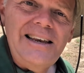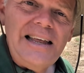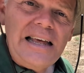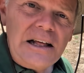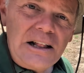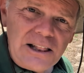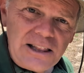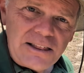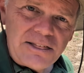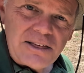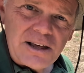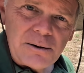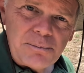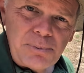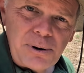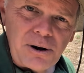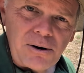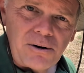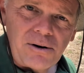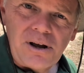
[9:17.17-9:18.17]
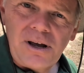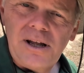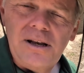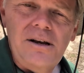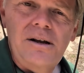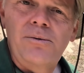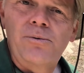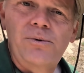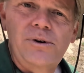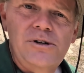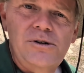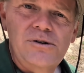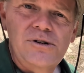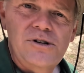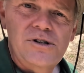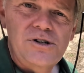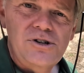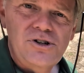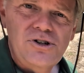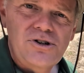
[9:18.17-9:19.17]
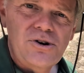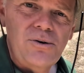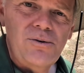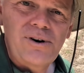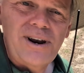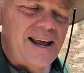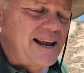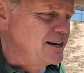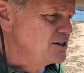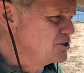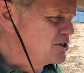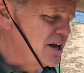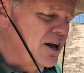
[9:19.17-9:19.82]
Neolithic period, which was the Stone Age.